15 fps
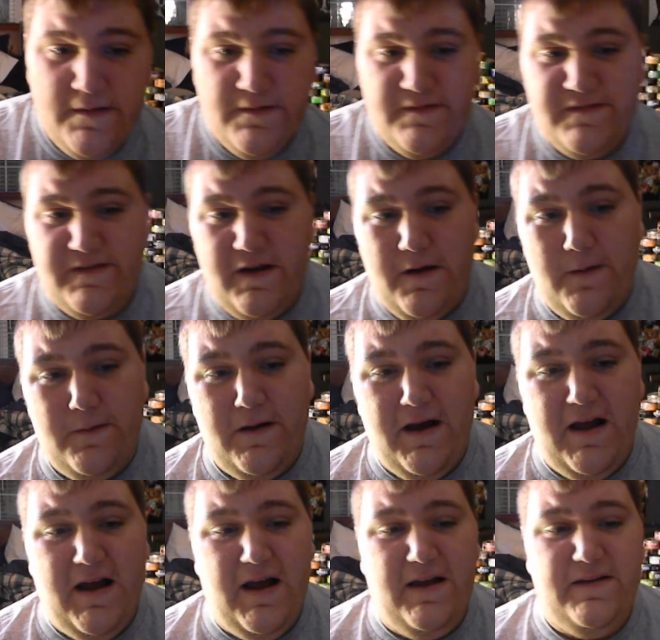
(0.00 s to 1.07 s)
So,
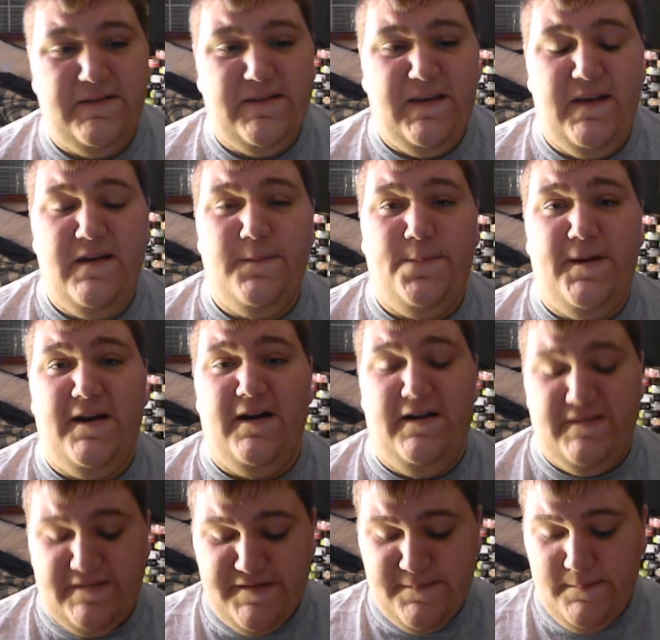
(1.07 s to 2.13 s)
tin
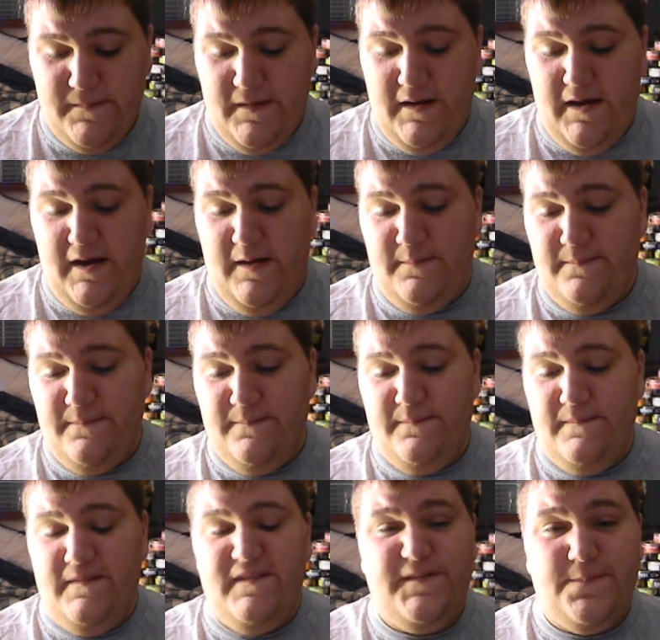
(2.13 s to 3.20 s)
appearance.
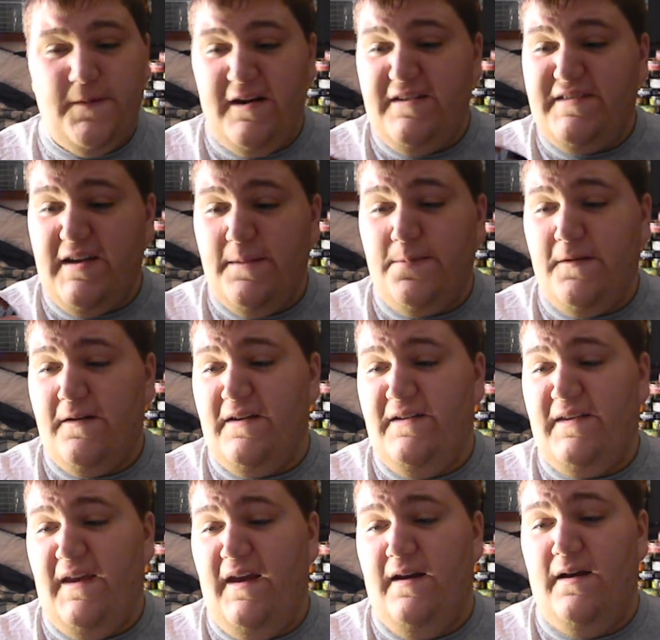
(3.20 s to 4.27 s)
It's a pretty cheap looking
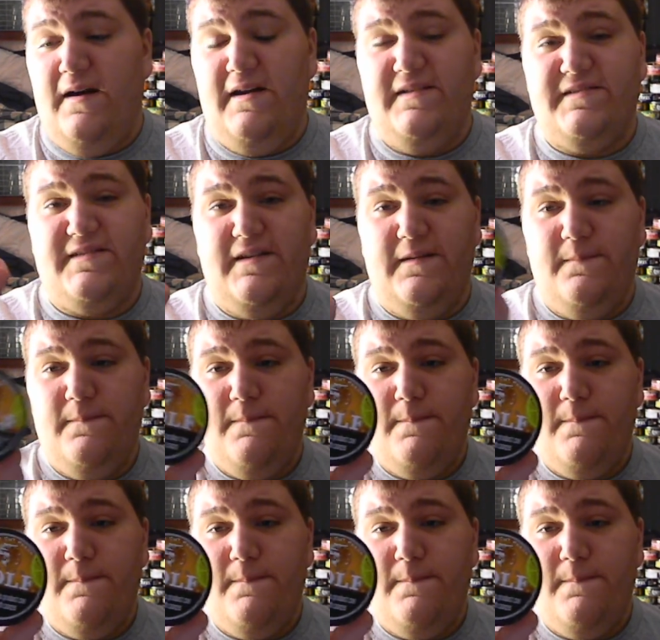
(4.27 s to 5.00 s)
tin, honestly.